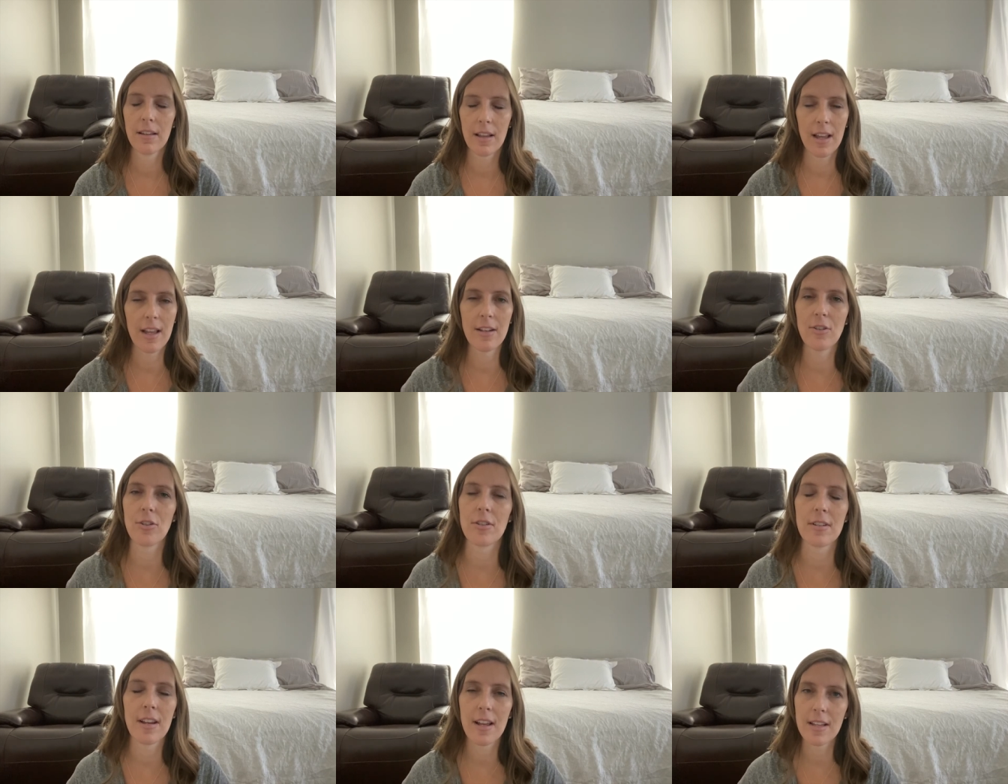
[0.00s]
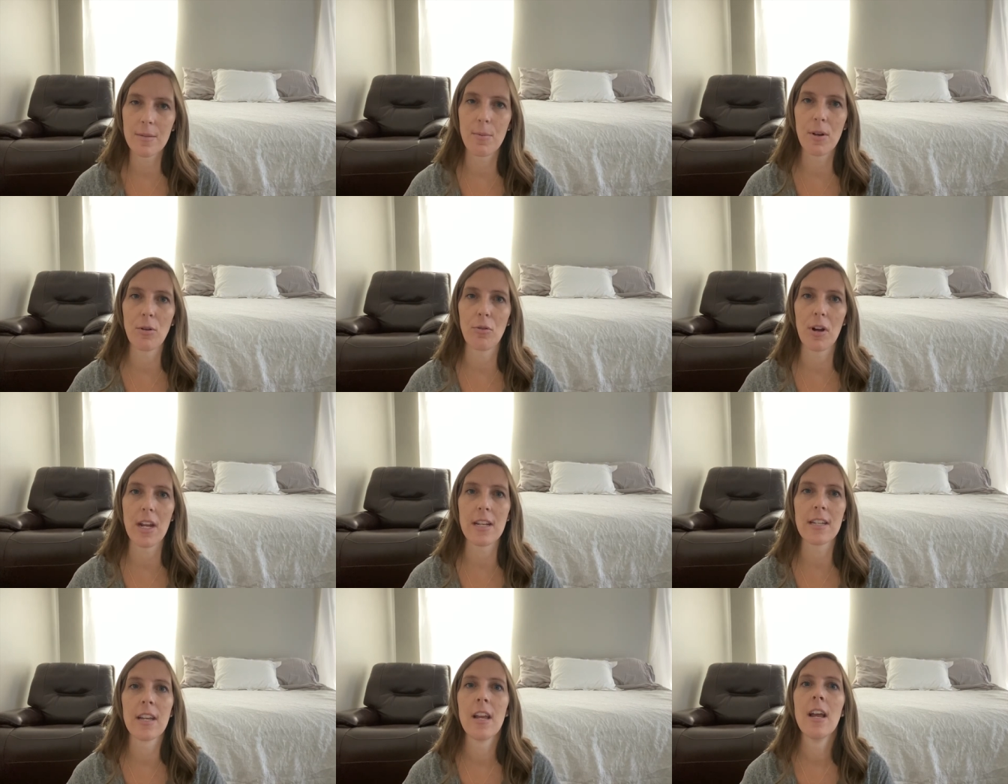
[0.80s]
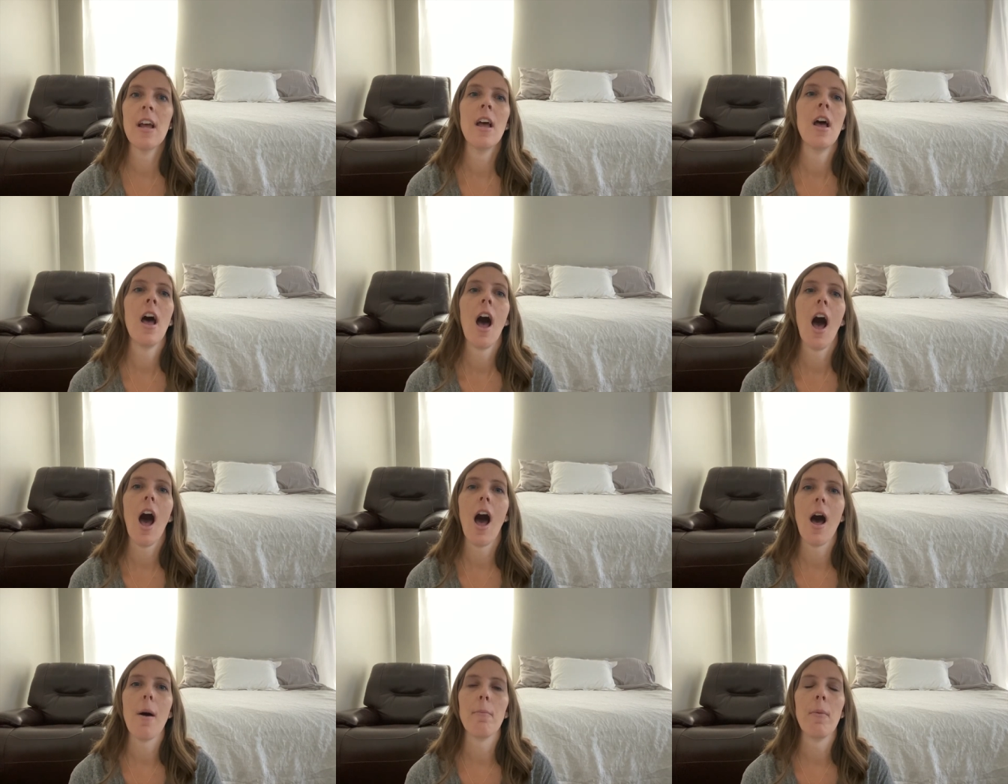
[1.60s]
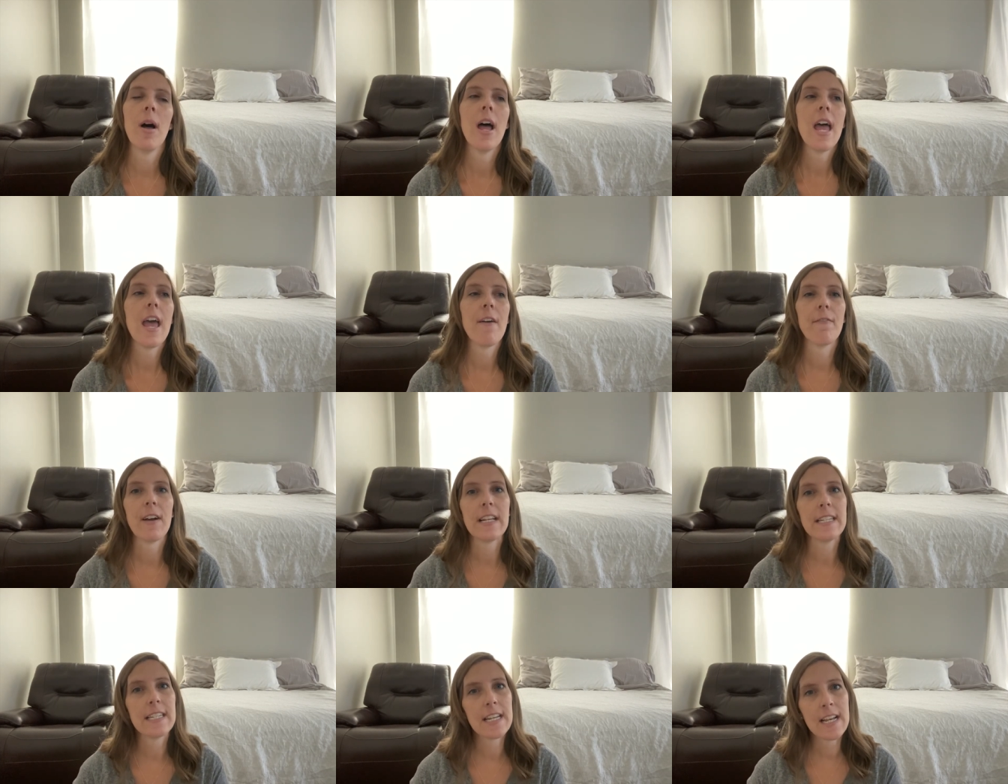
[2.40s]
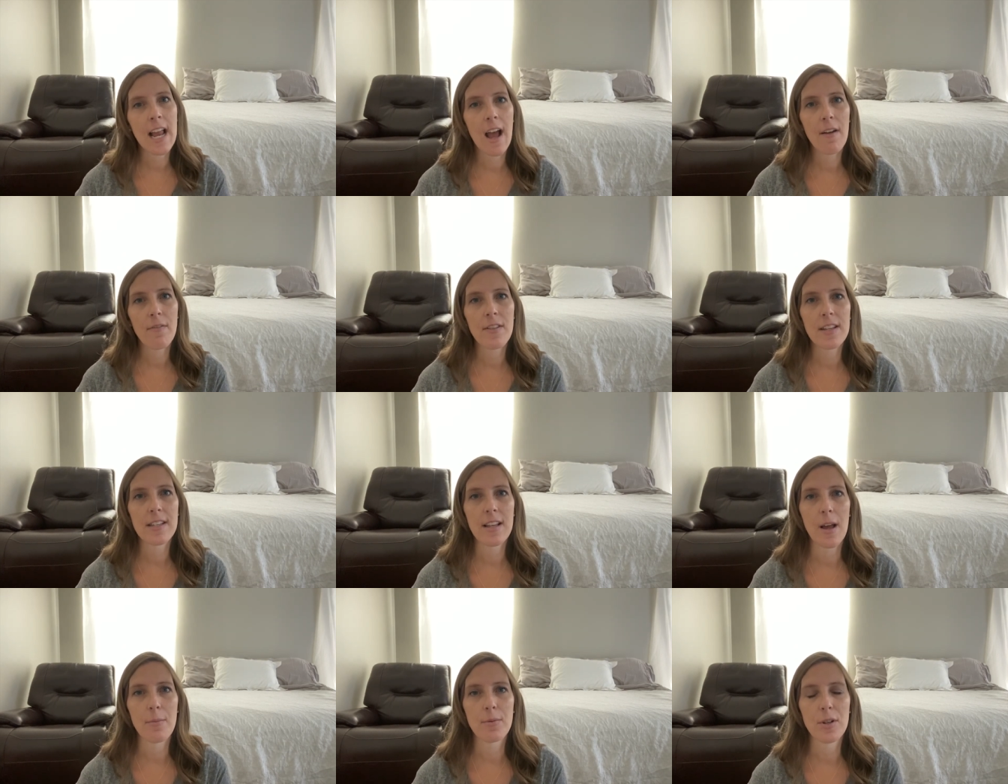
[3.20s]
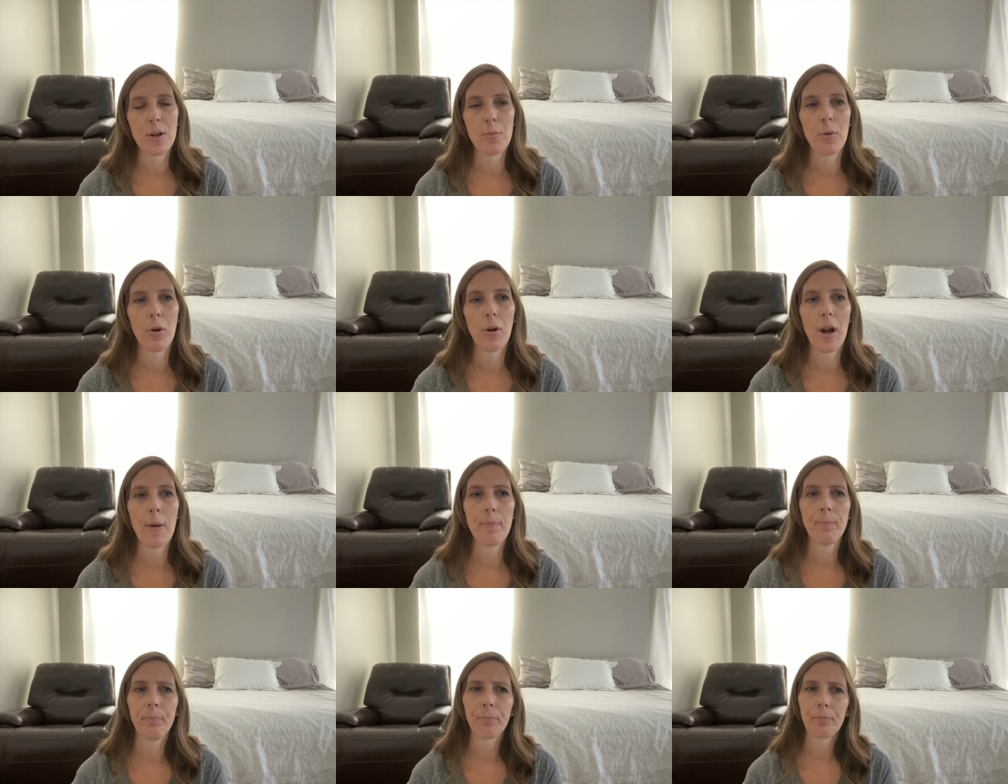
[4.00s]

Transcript: it just has been great. If I didn't have this Upstart program,